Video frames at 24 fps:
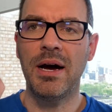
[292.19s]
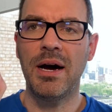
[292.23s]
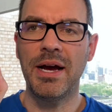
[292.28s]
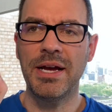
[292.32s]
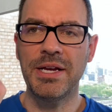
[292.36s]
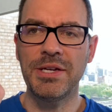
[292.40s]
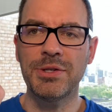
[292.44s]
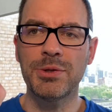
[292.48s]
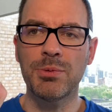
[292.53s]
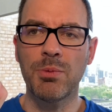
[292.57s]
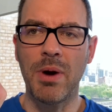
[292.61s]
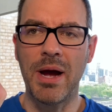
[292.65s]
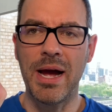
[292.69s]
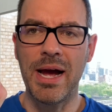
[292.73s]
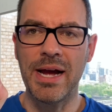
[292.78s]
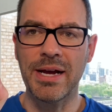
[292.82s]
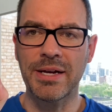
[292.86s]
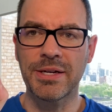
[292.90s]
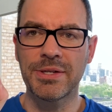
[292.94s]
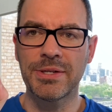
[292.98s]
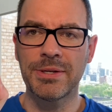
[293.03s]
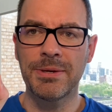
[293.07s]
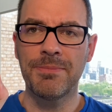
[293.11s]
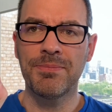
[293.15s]
ice
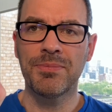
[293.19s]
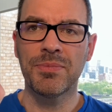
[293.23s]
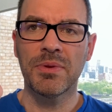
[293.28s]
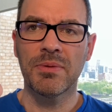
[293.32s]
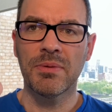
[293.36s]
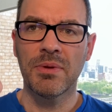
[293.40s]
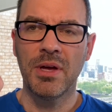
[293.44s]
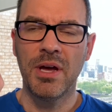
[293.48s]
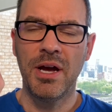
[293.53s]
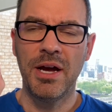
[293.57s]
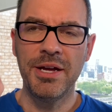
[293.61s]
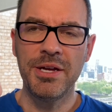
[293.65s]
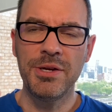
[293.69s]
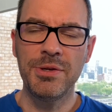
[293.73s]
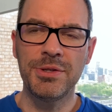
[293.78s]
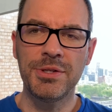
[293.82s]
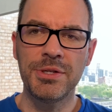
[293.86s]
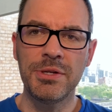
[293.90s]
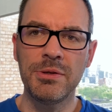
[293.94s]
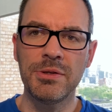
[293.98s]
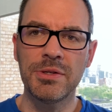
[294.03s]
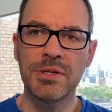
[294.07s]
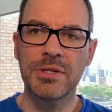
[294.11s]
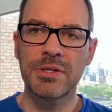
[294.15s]
wax. I
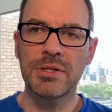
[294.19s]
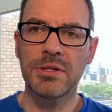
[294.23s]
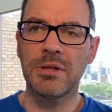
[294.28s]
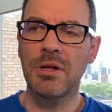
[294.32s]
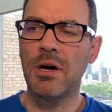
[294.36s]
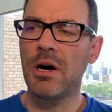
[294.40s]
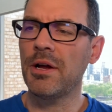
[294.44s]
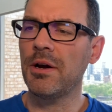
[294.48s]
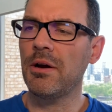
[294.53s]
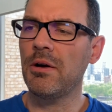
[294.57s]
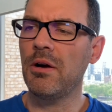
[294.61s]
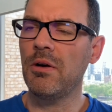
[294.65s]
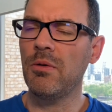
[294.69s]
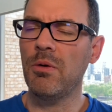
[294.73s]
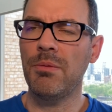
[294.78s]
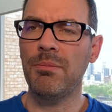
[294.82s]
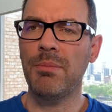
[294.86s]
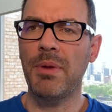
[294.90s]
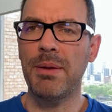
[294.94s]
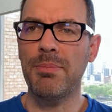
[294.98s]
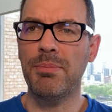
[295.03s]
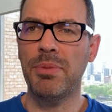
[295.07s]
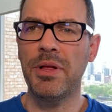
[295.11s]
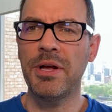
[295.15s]
used to use this a lot
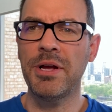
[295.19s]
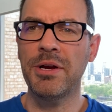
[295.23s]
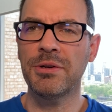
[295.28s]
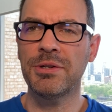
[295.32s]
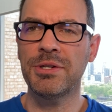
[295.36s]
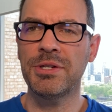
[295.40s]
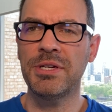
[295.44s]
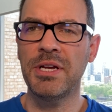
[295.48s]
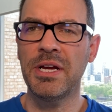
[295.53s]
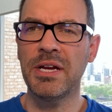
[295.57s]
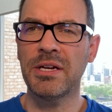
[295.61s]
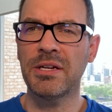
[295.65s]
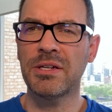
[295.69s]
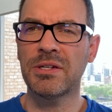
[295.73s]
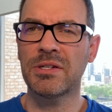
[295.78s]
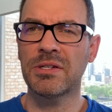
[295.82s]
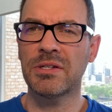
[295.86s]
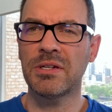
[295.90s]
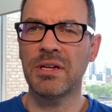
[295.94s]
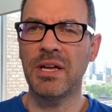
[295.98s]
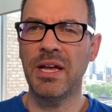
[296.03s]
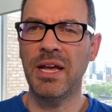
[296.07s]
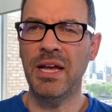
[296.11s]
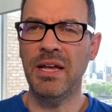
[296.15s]
on my player sticks,